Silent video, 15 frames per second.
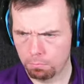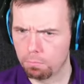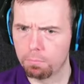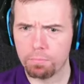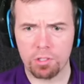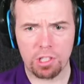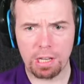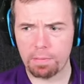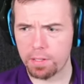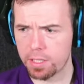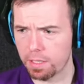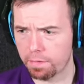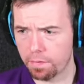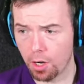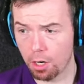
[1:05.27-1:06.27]

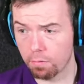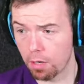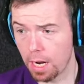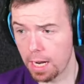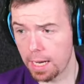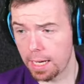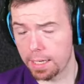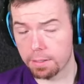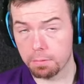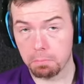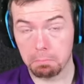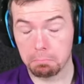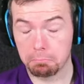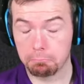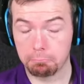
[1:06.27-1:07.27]
75 rated.
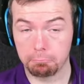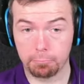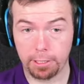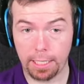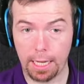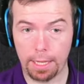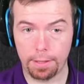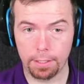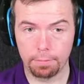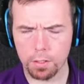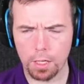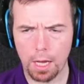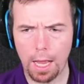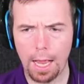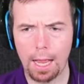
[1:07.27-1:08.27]
Okay then.
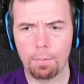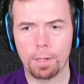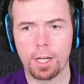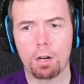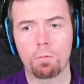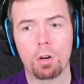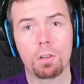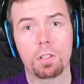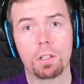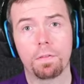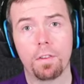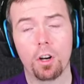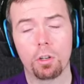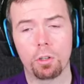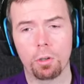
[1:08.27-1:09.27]
We got Road to the
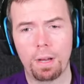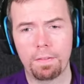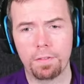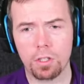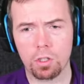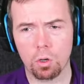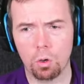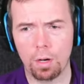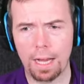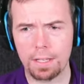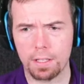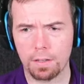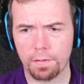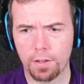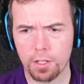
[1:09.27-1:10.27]
Final UEFA Tour
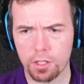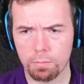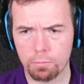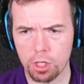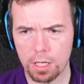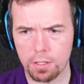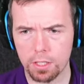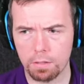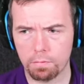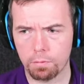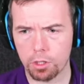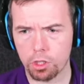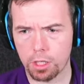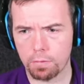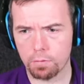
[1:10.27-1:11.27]
as our first objective,
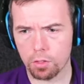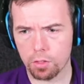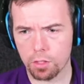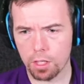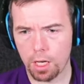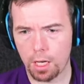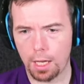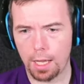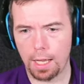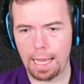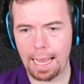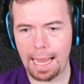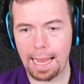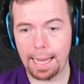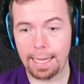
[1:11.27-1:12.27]
which gives us
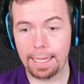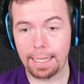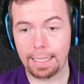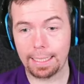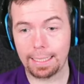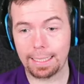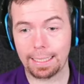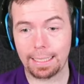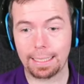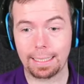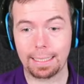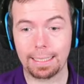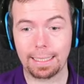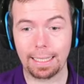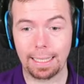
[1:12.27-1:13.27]
a
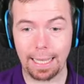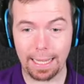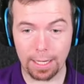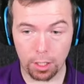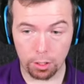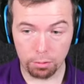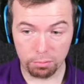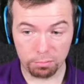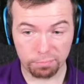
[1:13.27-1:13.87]
Galeno.